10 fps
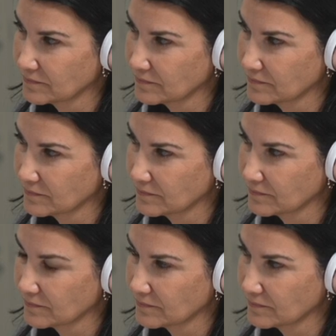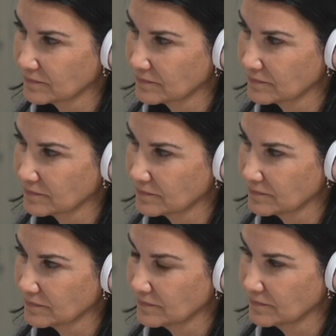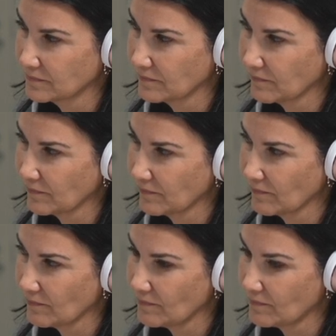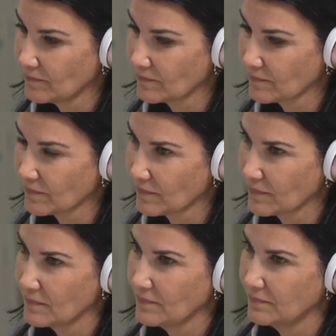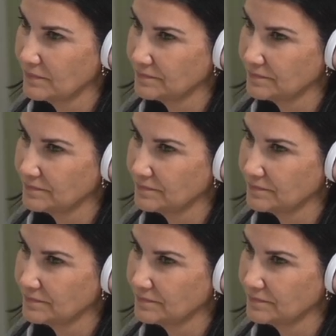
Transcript: (not speaking)